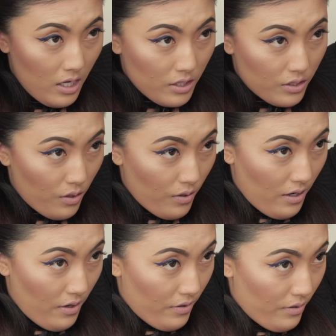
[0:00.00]
So
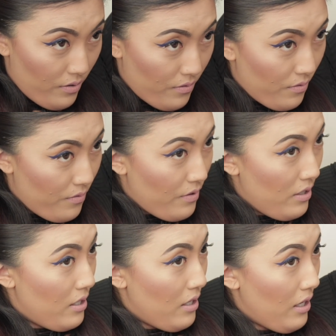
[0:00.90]
I
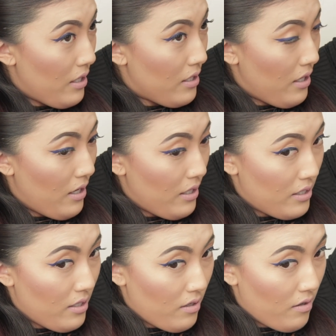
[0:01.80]
really like the
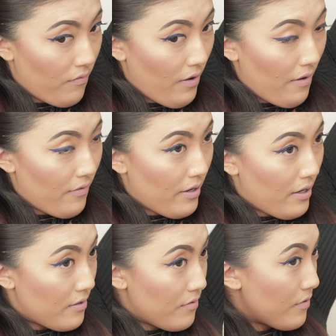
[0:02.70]
idea of having
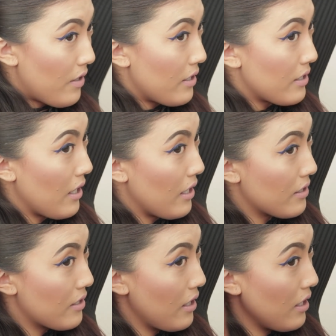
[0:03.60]
it right
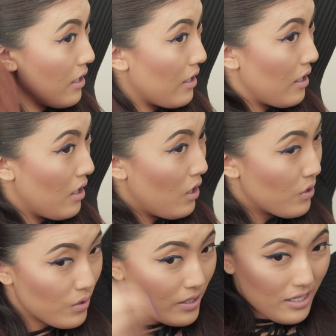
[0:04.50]
at the,
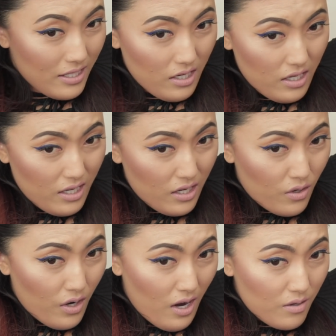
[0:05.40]
not at the
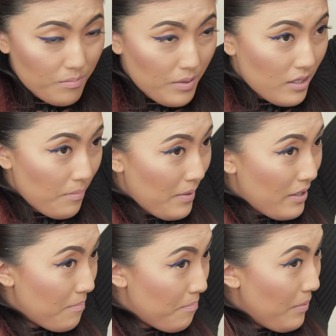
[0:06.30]
crown, but a
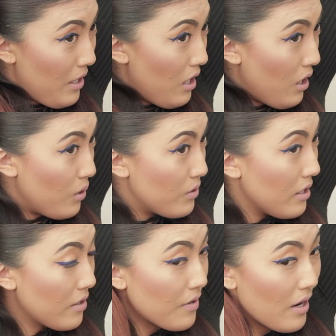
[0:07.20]
bit below
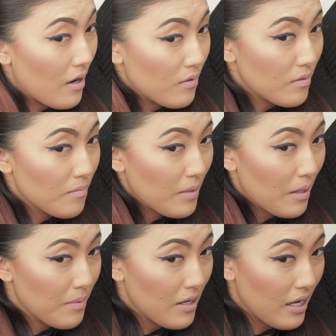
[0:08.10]
the crown,
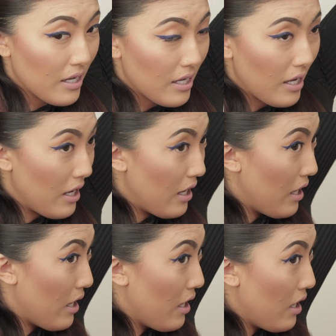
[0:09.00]
maybe like
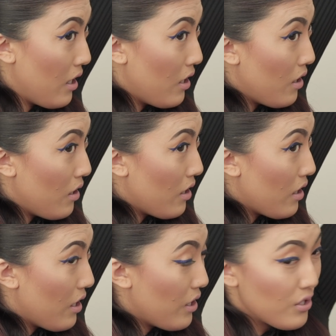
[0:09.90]
a
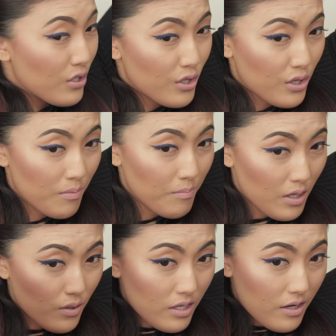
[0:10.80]
inch
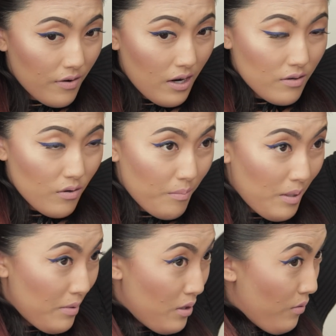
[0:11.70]
below the crown, or
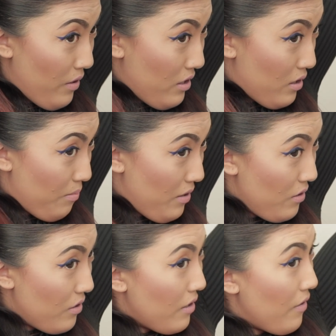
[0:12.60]
maybe 2 inches
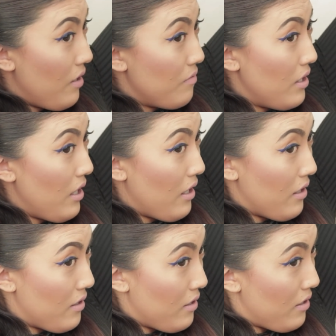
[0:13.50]
below the crown.
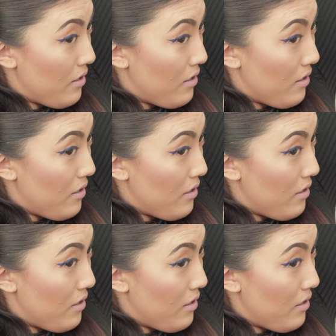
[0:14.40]
Yeah.